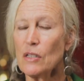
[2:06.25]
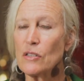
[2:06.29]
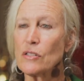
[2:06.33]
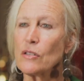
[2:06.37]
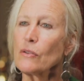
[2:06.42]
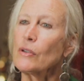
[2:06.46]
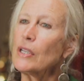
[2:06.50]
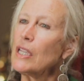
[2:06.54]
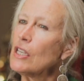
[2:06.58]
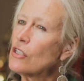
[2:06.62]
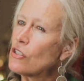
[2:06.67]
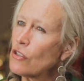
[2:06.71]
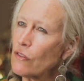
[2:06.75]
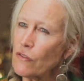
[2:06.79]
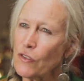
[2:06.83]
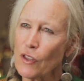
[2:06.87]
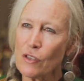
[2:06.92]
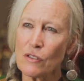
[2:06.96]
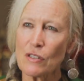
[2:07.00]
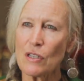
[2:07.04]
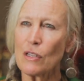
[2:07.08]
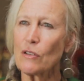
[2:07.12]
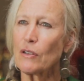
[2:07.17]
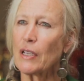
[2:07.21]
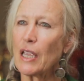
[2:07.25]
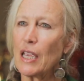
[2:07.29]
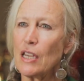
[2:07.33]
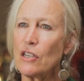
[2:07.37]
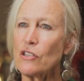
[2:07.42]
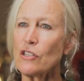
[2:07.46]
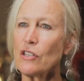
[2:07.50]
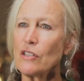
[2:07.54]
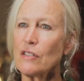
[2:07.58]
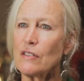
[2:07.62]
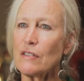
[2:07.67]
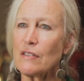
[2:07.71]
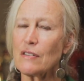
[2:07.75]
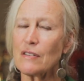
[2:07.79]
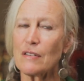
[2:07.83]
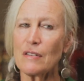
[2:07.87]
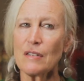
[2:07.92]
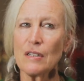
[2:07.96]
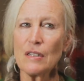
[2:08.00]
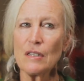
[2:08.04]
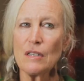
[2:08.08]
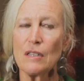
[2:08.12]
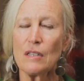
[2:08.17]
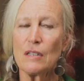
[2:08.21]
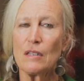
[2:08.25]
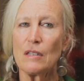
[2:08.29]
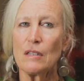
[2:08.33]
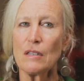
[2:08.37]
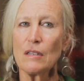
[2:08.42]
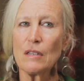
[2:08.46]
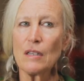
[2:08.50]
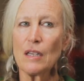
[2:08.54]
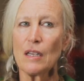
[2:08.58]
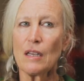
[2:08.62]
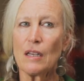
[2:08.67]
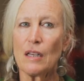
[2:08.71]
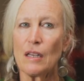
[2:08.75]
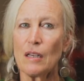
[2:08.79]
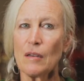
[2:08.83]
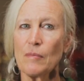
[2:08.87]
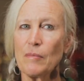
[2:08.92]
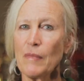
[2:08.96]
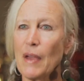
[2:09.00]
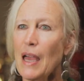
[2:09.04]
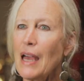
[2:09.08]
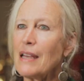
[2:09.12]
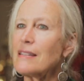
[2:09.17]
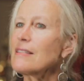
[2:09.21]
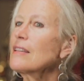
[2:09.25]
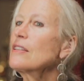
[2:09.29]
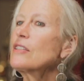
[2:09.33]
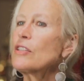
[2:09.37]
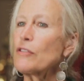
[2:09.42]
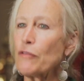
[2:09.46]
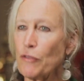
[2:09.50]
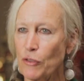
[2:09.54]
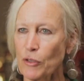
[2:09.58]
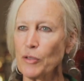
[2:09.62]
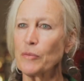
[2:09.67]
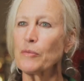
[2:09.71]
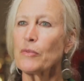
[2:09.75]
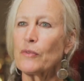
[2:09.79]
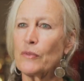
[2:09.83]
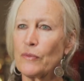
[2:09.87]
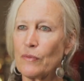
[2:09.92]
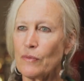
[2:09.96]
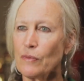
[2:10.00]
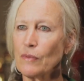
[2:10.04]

So each of those locations has a different